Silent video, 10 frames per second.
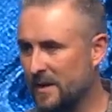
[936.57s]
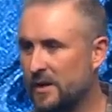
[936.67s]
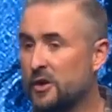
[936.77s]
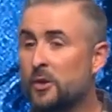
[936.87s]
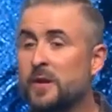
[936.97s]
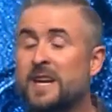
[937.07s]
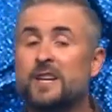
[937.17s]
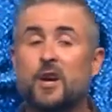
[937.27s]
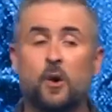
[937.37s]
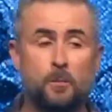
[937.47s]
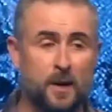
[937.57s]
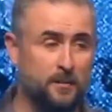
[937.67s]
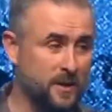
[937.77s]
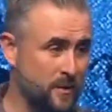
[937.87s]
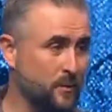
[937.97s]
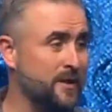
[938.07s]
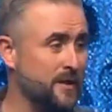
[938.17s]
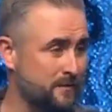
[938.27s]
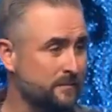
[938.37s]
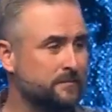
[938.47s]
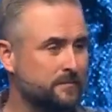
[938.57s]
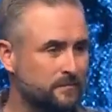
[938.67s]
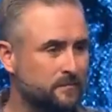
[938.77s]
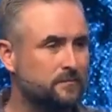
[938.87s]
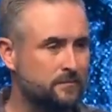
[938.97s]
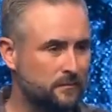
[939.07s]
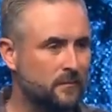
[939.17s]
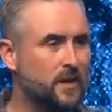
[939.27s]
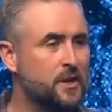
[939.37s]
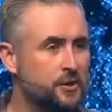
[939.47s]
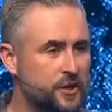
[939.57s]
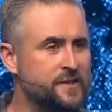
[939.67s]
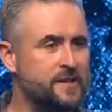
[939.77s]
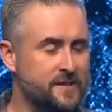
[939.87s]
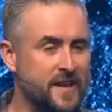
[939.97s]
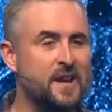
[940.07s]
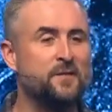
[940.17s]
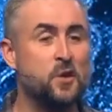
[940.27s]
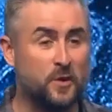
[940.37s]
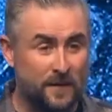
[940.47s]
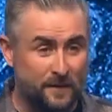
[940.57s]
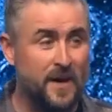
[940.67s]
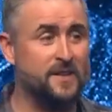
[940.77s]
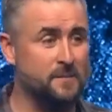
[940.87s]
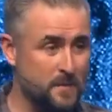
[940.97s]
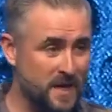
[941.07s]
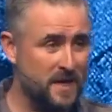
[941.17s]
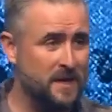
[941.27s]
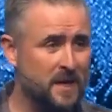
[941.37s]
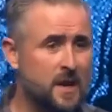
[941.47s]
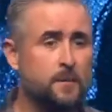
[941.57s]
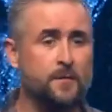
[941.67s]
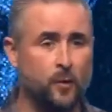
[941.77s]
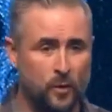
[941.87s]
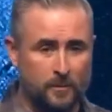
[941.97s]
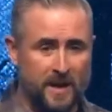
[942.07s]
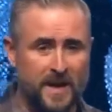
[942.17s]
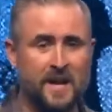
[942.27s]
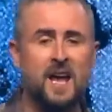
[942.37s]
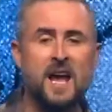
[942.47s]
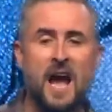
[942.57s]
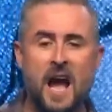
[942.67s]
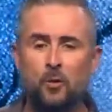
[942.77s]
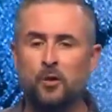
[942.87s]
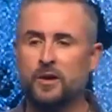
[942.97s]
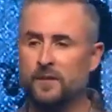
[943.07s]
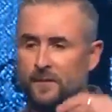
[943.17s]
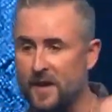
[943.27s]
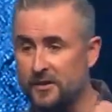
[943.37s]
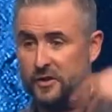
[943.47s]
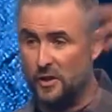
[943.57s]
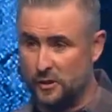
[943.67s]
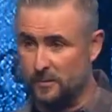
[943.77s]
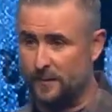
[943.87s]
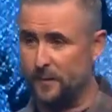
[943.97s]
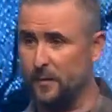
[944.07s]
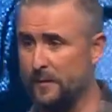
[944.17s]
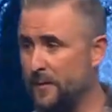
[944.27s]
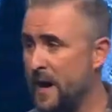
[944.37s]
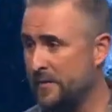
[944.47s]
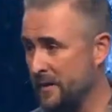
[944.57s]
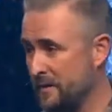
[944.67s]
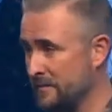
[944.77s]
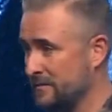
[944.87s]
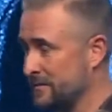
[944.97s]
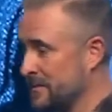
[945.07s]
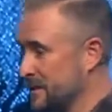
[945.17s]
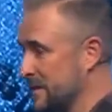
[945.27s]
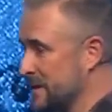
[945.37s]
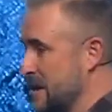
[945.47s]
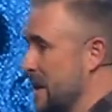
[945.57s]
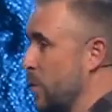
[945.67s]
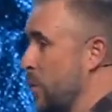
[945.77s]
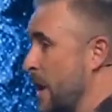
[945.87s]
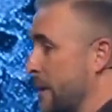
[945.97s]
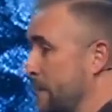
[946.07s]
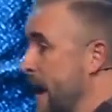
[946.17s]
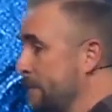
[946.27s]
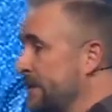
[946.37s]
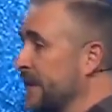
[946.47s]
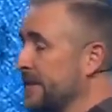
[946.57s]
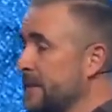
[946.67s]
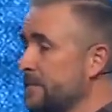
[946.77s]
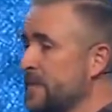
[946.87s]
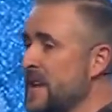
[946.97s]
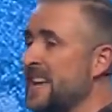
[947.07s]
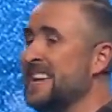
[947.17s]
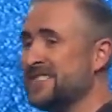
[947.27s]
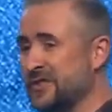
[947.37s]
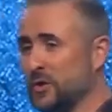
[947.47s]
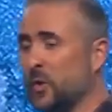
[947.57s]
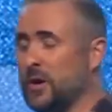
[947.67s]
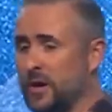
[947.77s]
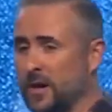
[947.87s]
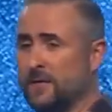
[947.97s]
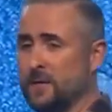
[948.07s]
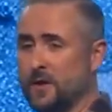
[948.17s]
You need to go public with it. Jesus said, if you confess me before men, I will confess you before the Father. Water baptism, historically for the